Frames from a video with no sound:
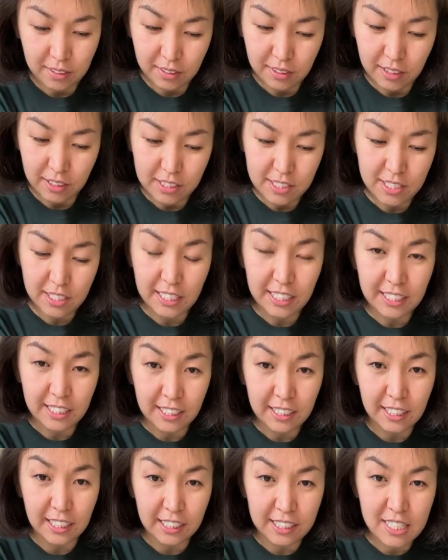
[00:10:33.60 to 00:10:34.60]
It's
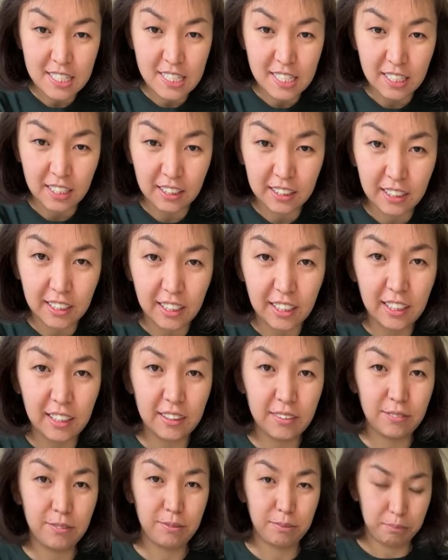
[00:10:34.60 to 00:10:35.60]
getting like
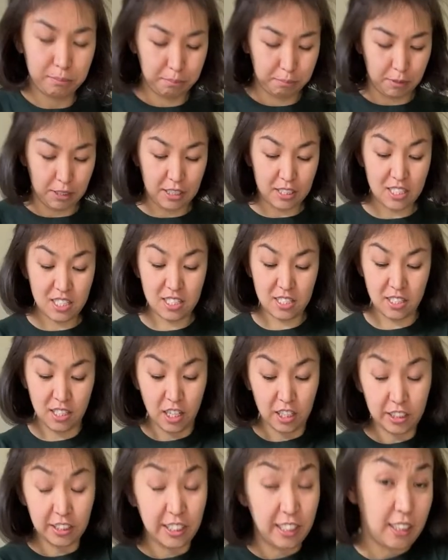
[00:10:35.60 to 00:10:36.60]
silky, but it's
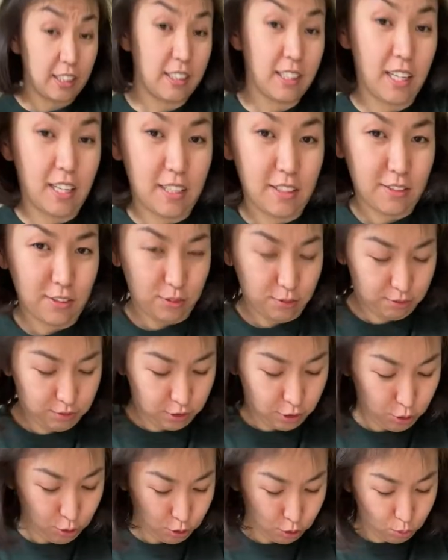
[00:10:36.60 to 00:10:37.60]
not yet done.
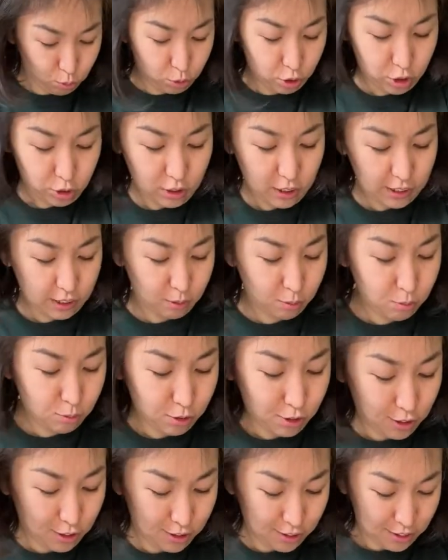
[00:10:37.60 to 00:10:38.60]
You should work a little more.